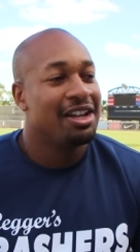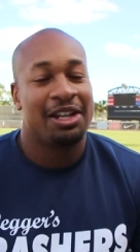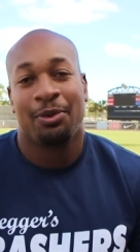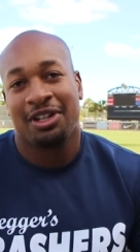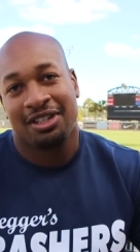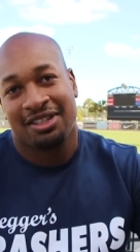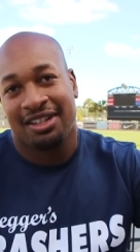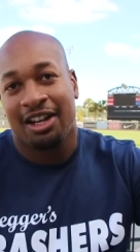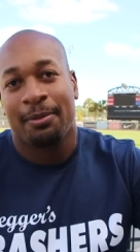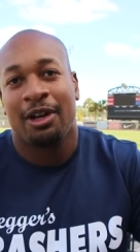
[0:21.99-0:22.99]
he wants us to
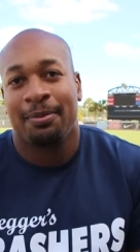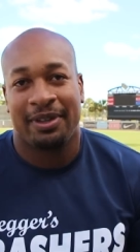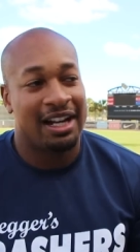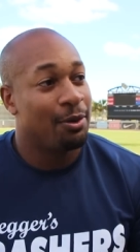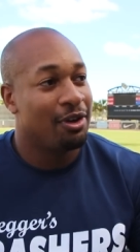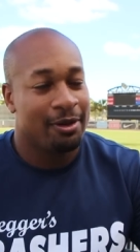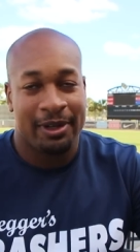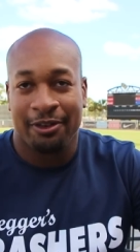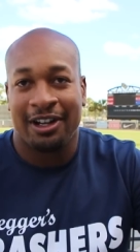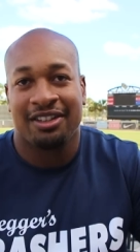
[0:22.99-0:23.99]
come up, and I want to
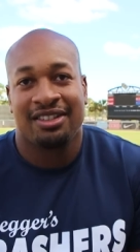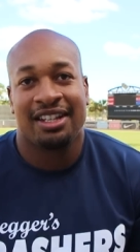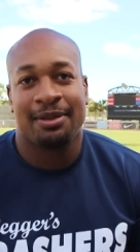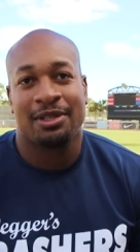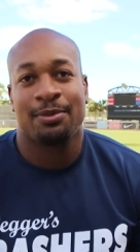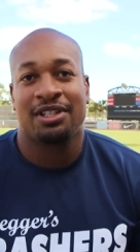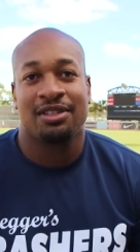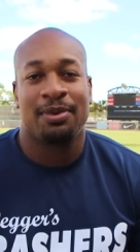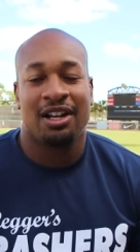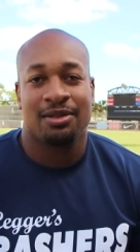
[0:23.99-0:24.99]
be around the team as much
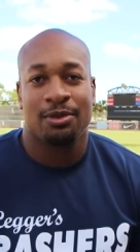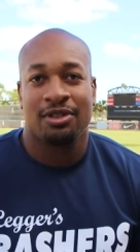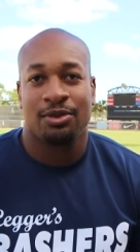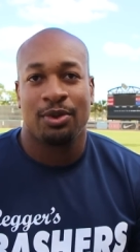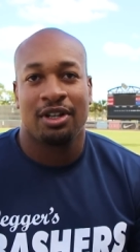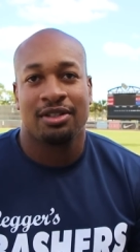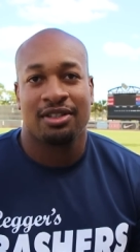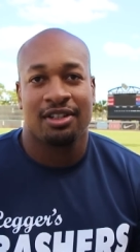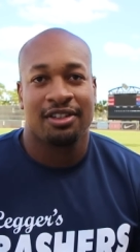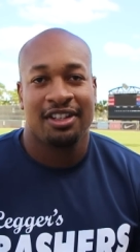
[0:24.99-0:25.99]
as possible as well.
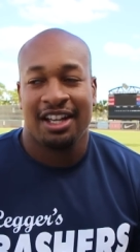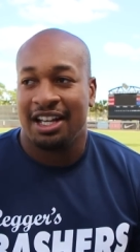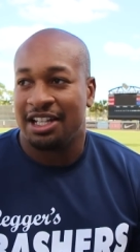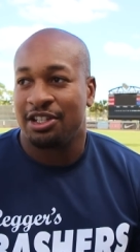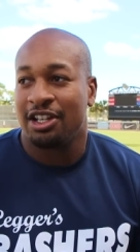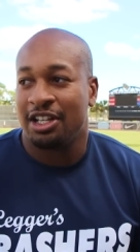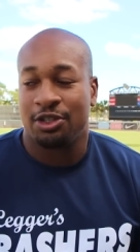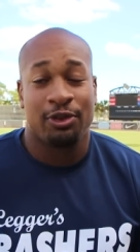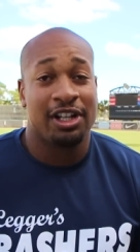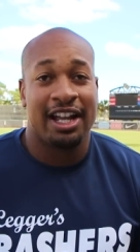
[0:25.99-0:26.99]
So it's a,
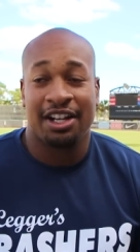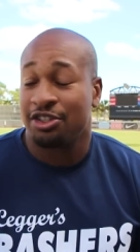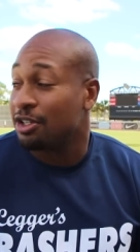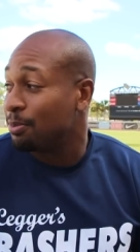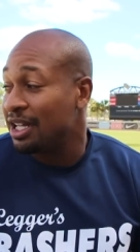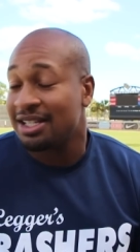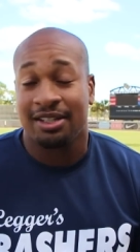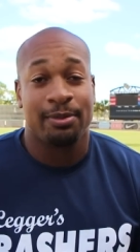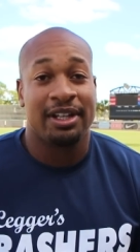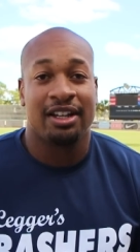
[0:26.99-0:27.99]
it's really actually a blessing
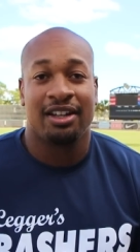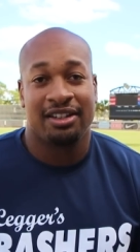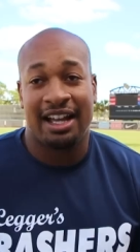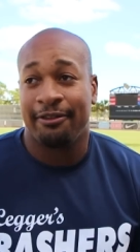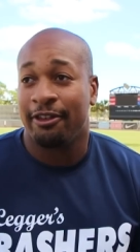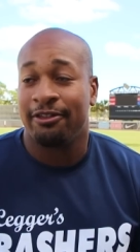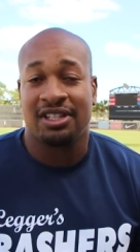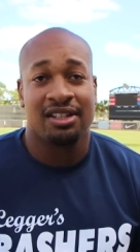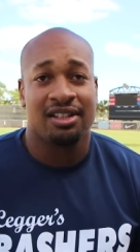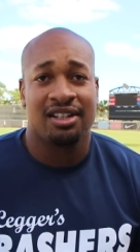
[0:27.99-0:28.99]
to be a, to have a
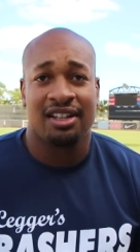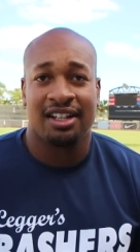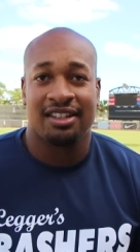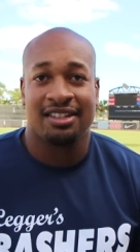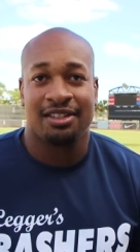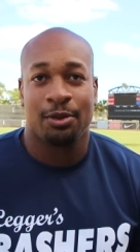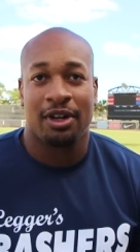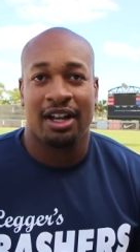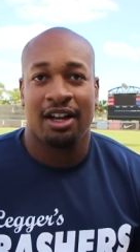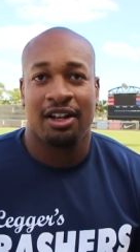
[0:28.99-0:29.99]
facility like this to
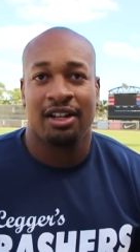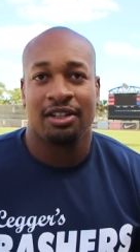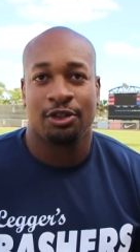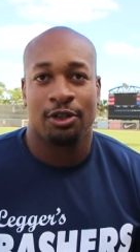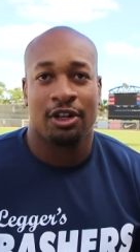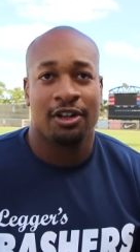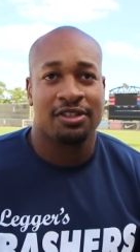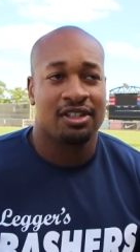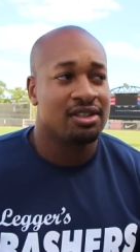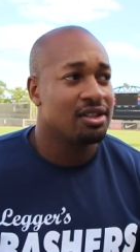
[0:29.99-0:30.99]
work out at during how, off
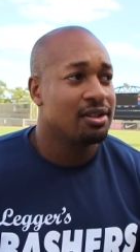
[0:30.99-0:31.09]
season.